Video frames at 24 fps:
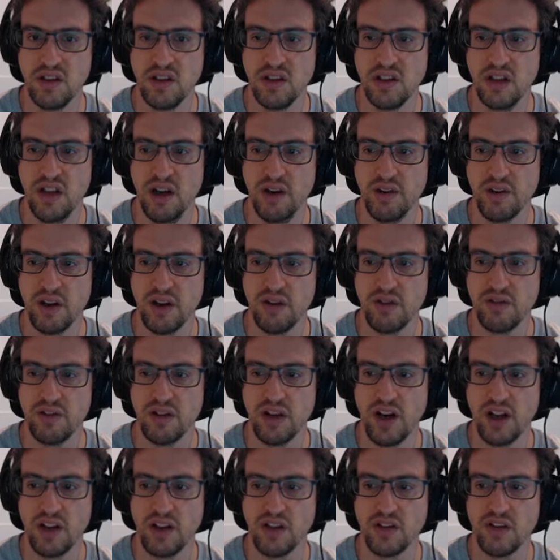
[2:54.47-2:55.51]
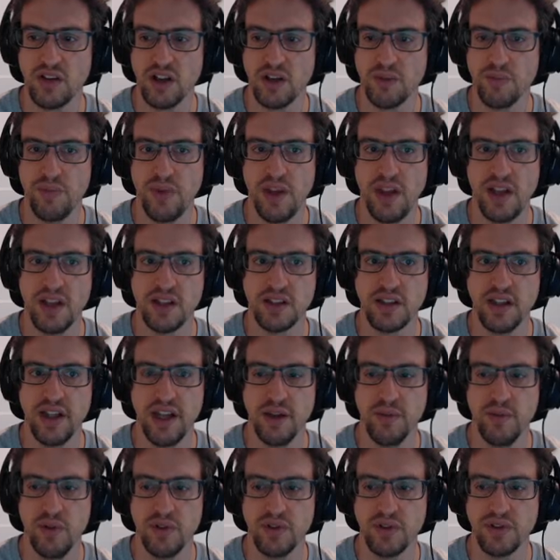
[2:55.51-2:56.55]
There we go. You're going to have to click B as
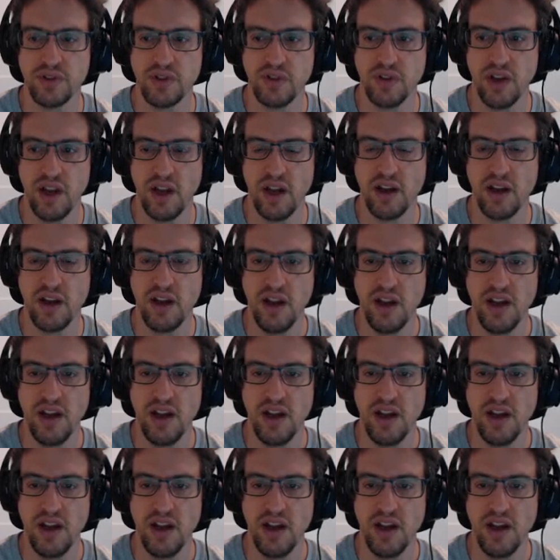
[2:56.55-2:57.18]
labels. Okay.